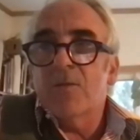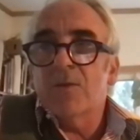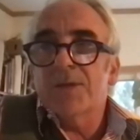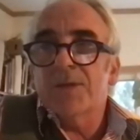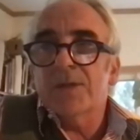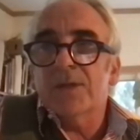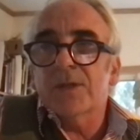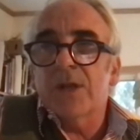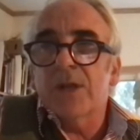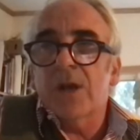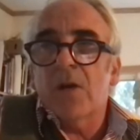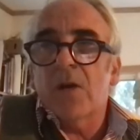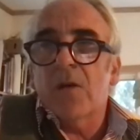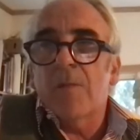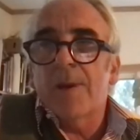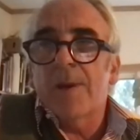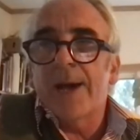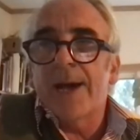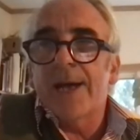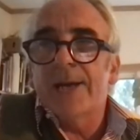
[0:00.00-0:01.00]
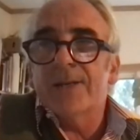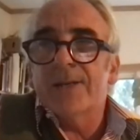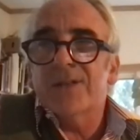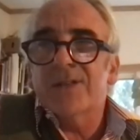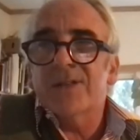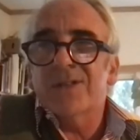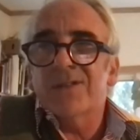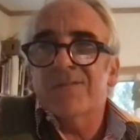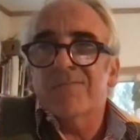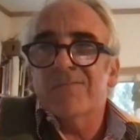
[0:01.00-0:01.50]
wants to know about,
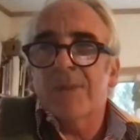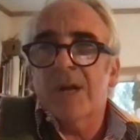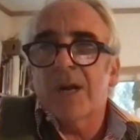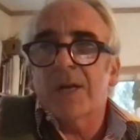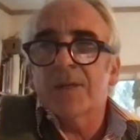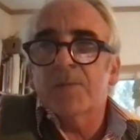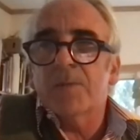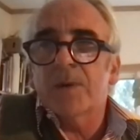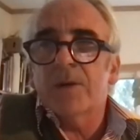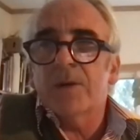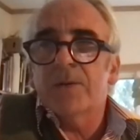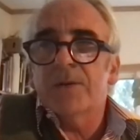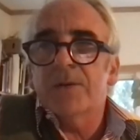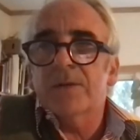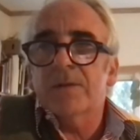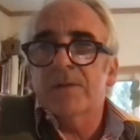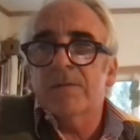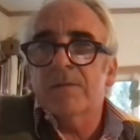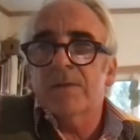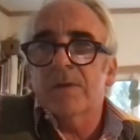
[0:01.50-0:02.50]
I suppose,